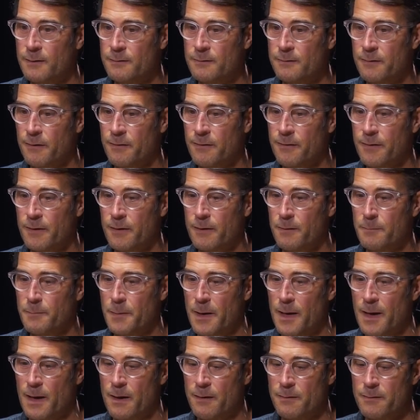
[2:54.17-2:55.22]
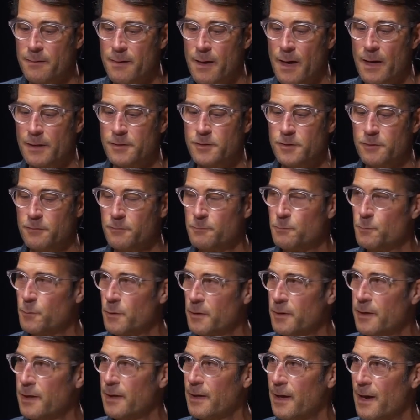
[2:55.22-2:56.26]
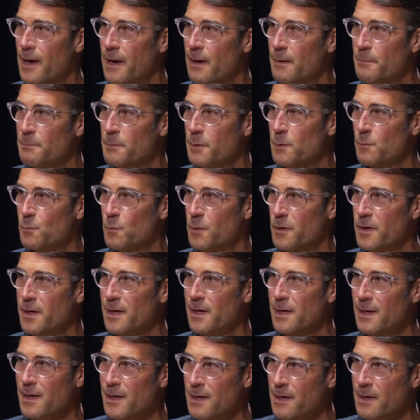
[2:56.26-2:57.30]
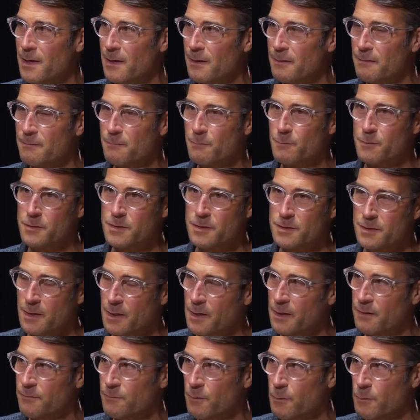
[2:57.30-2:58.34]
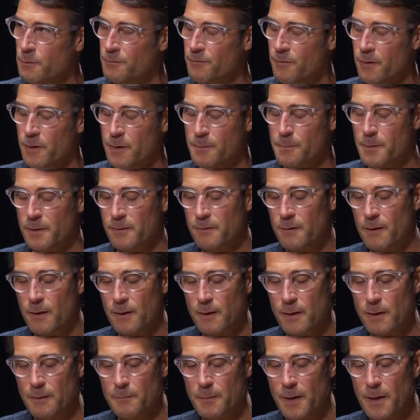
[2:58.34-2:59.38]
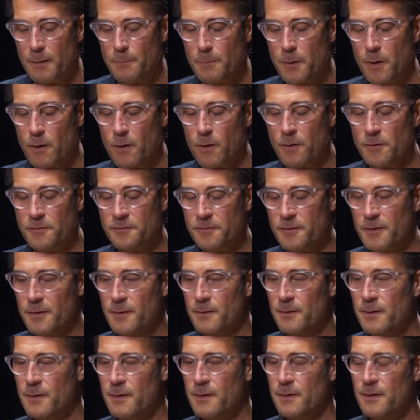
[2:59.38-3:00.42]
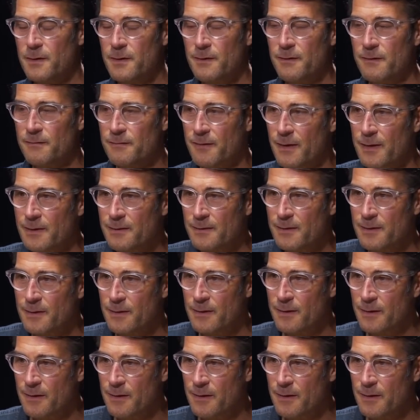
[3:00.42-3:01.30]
think about not just working out, but working in, which is kind of what we've already been talking about, but also this idea